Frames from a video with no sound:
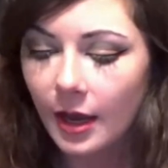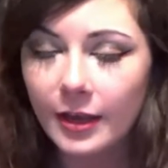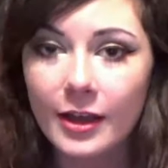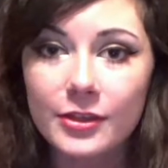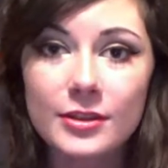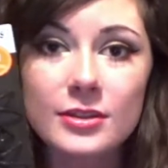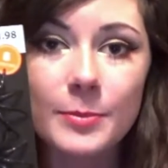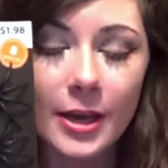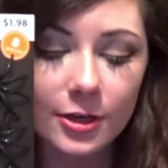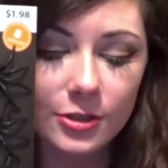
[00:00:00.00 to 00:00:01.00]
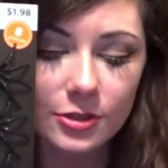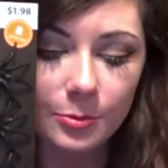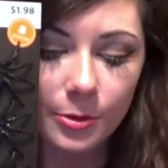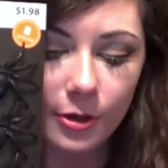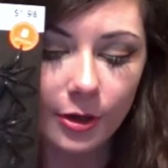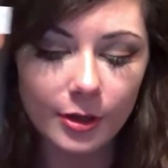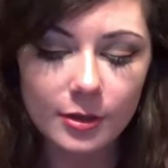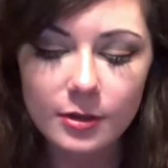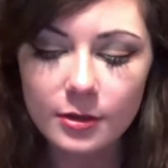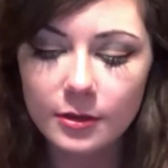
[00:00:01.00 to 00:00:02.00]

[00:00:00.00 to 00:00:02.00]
I got these spiders to put on.